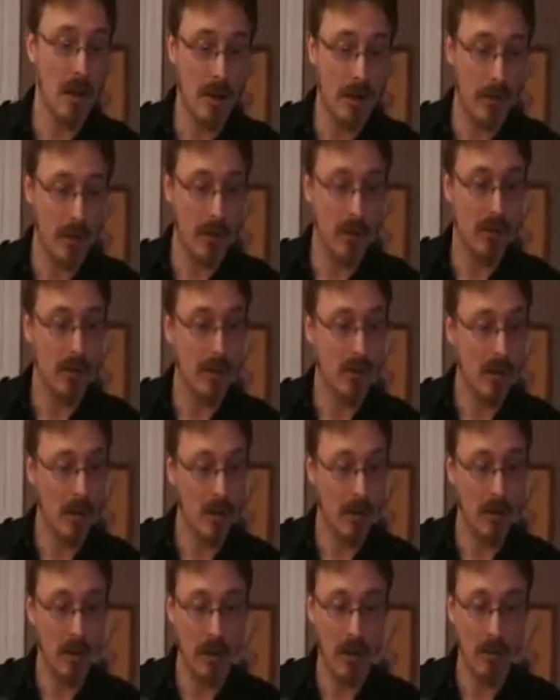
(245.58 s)
the other ones.
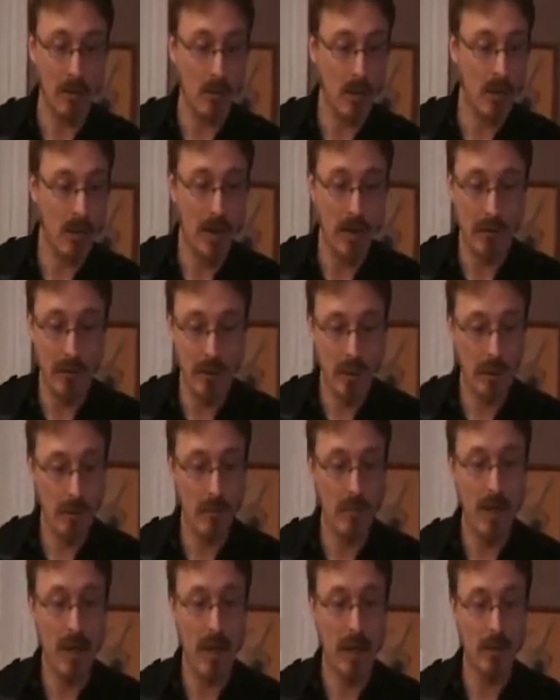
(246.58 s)
It would never
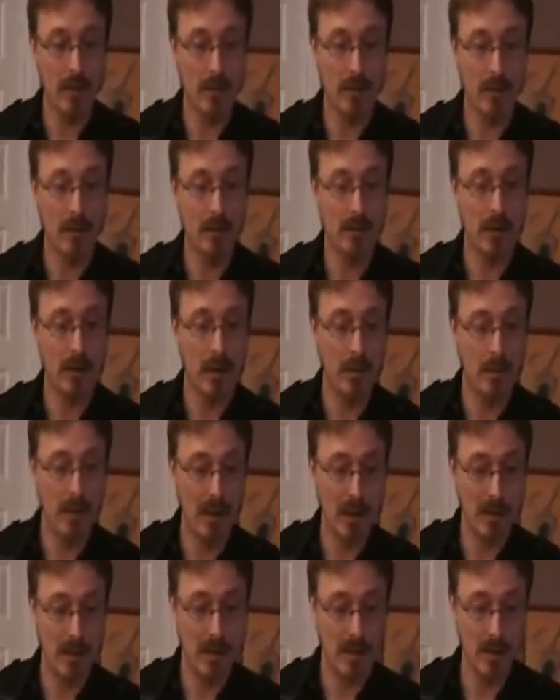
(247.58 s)
come back to
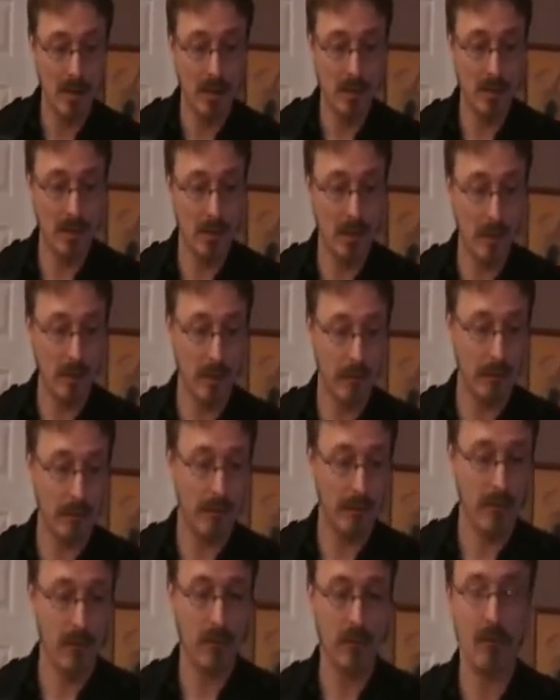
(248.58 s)
being in tune,
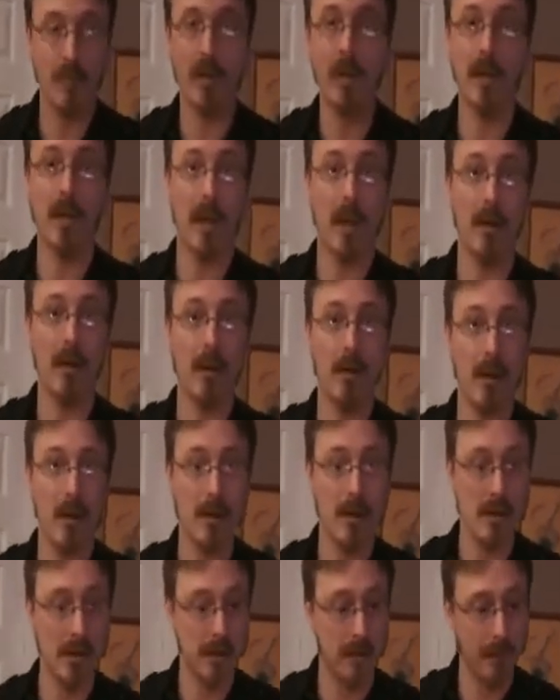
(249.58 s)
but now it
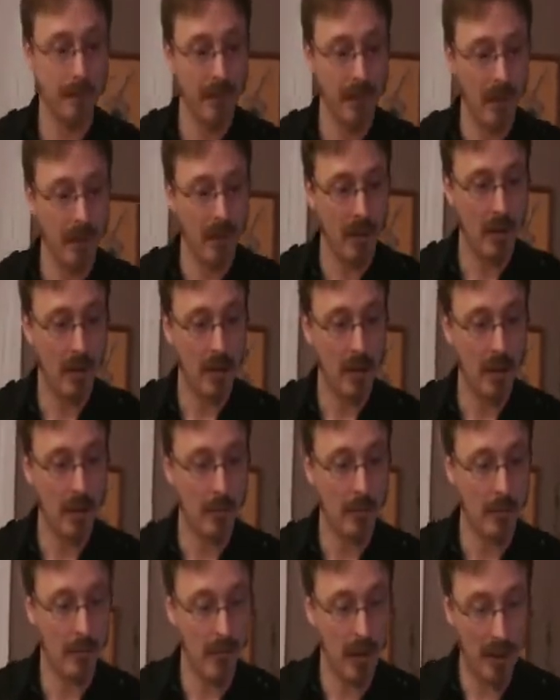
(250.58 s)
does.
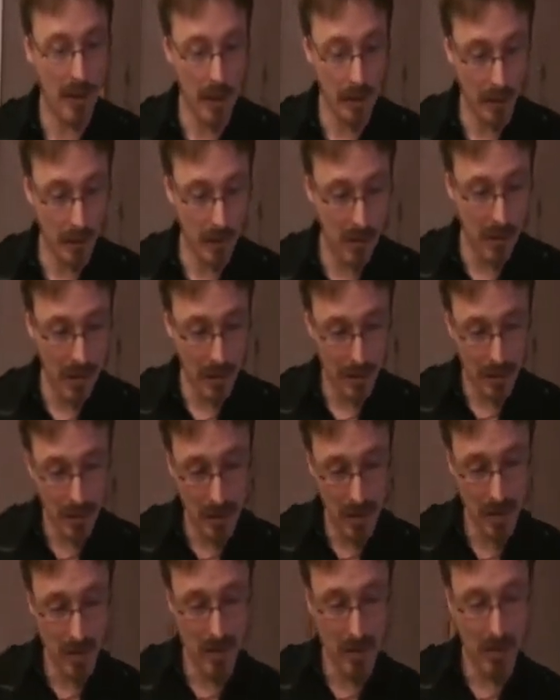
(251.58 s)
Another
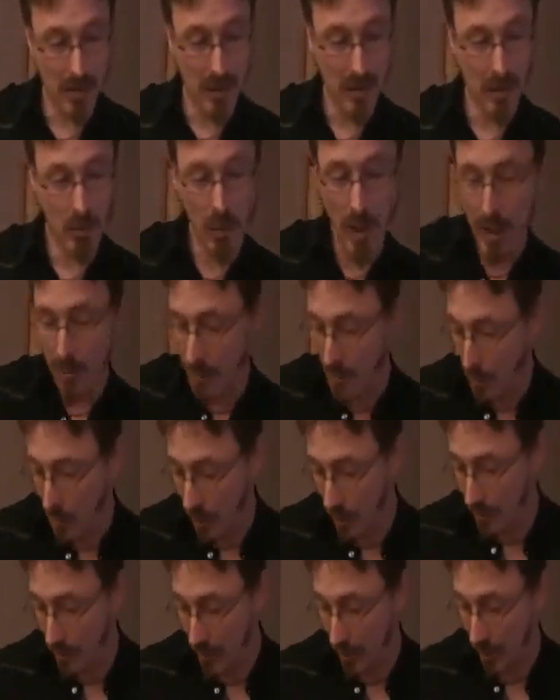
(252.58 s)
technique is a whammy
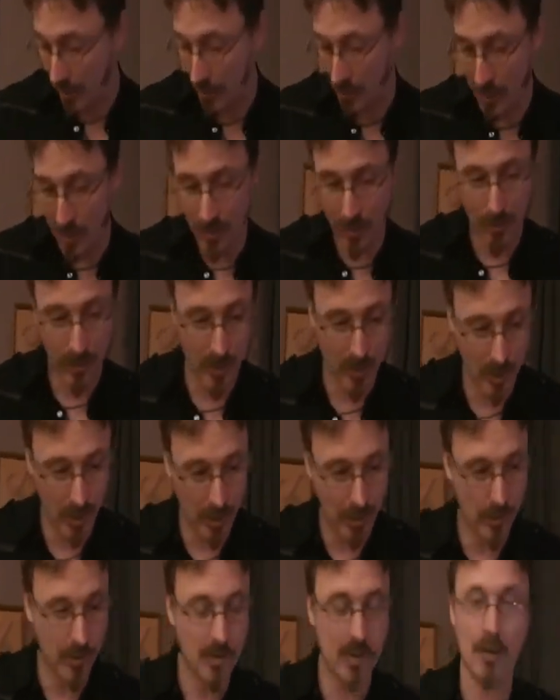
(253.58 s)
bar technique, which
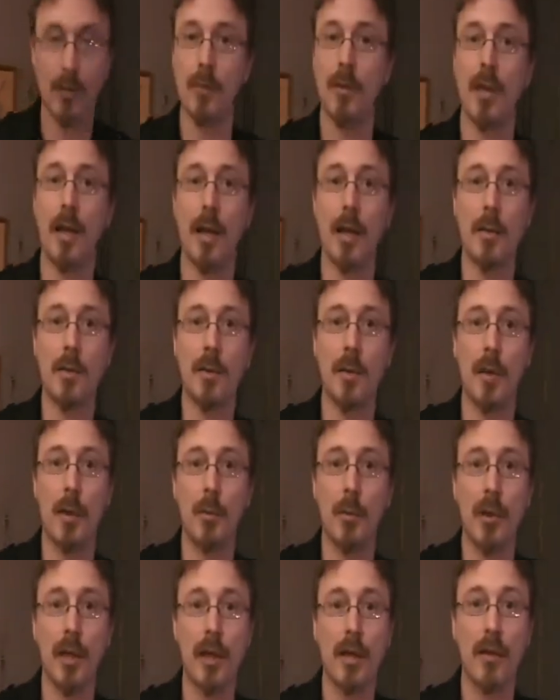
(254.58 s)
I use sometimes when
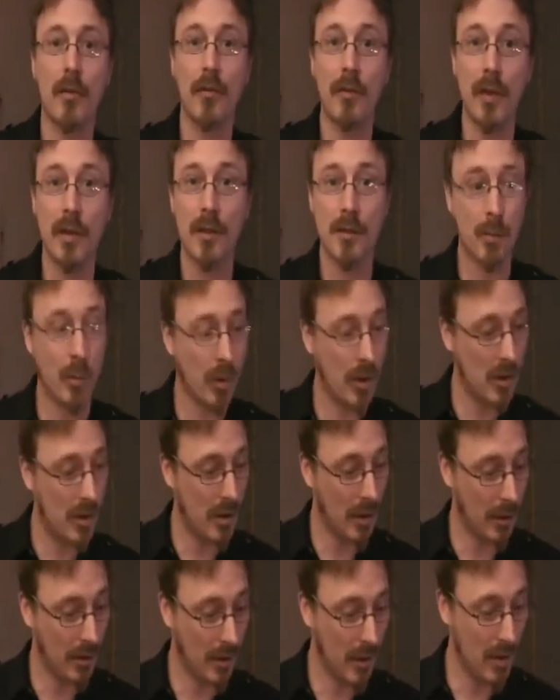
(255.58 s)
I'm playing a fixed
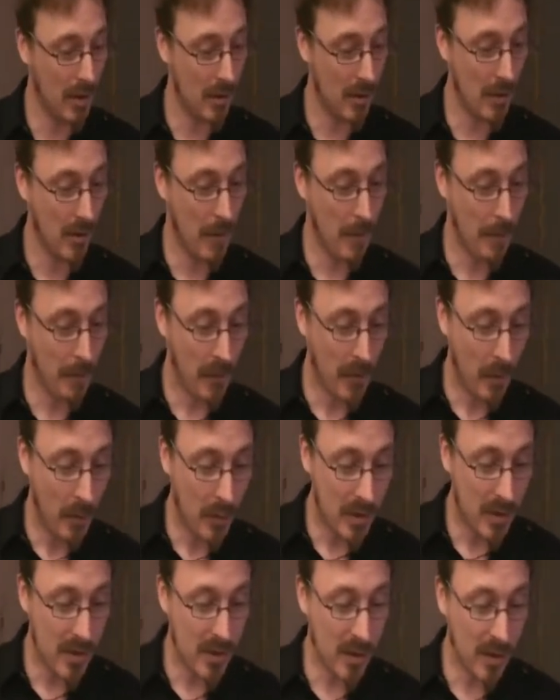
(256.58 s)
bridge like this,
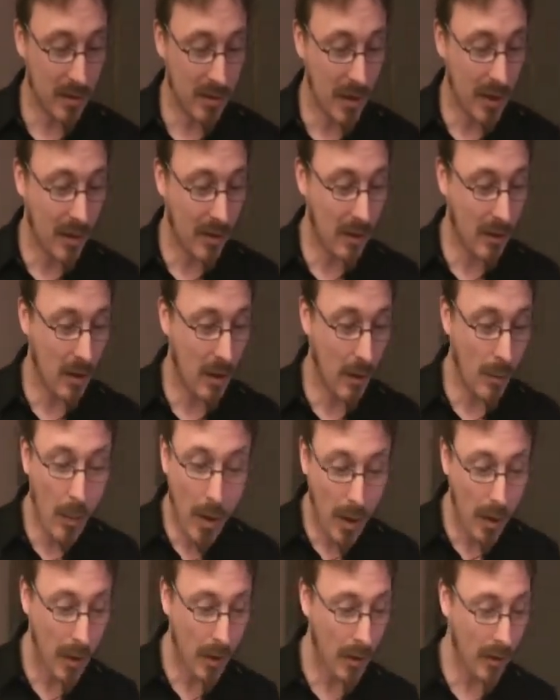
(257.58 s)
which is I'll take a
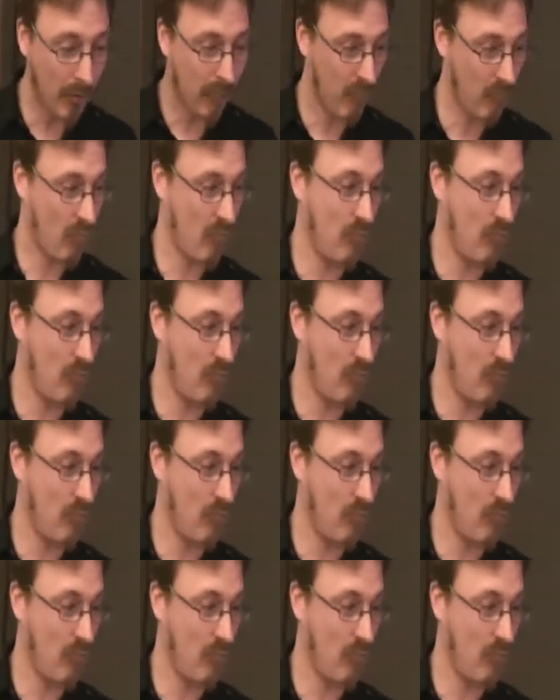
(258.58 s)
harmonic